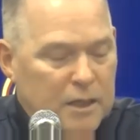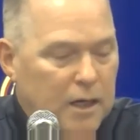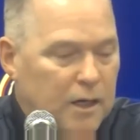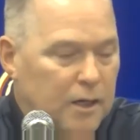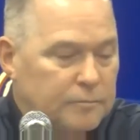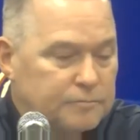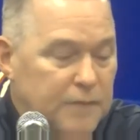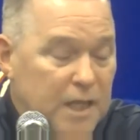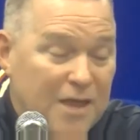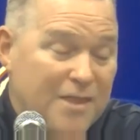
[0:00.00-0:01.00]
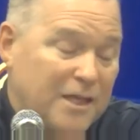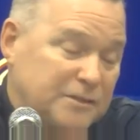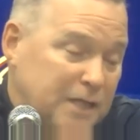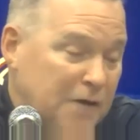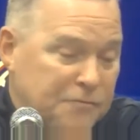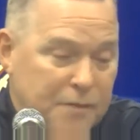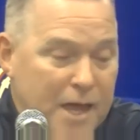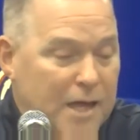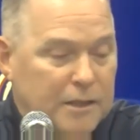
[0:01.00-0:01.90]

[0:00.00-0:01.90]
And then aside from that,